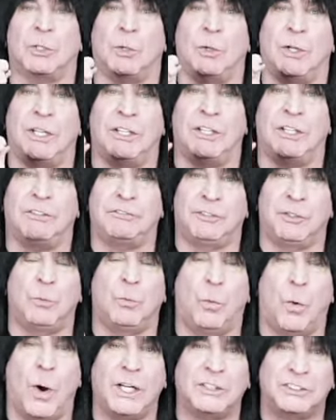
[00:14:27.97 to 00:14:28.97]
So if you
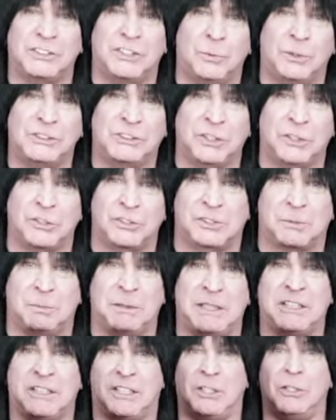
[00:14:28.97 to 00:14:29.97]
watch the original
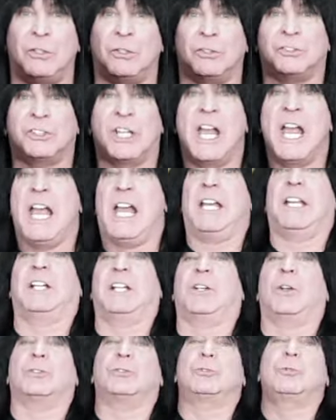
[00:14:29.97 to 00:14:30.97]
Speed Kills and
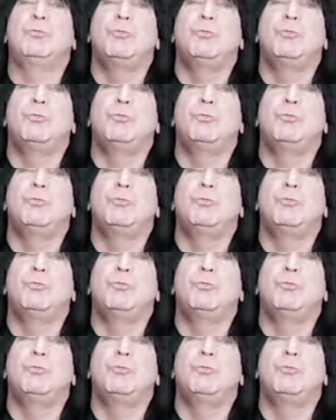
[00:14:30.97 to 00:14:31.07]
it goes,